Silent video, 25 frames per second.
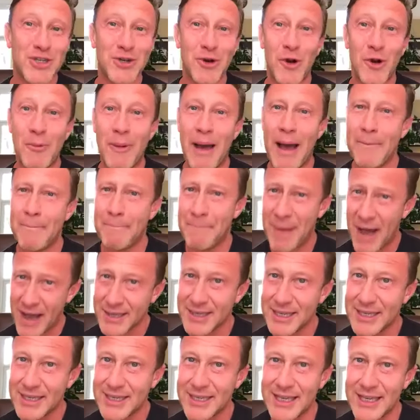talk about
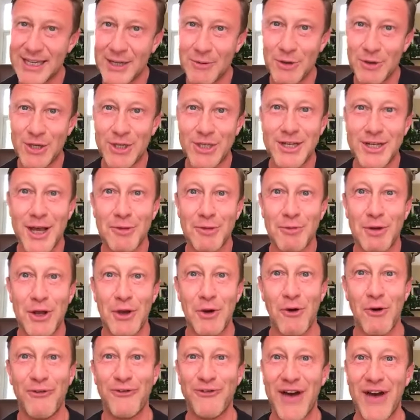buses, Siddy, which is another one of
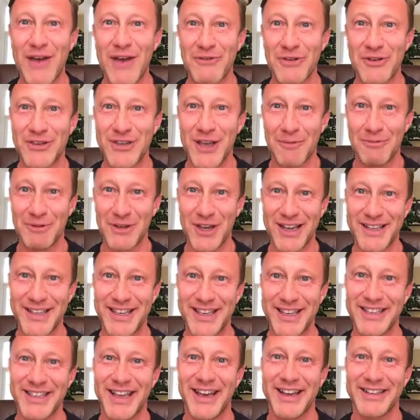your favourite subjects,
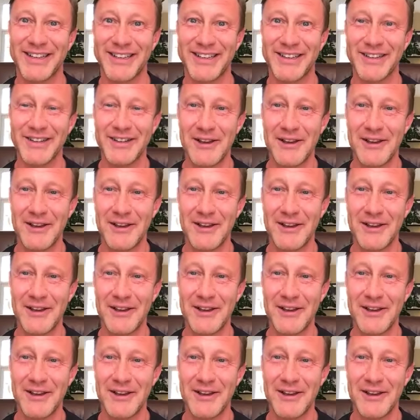isn't it?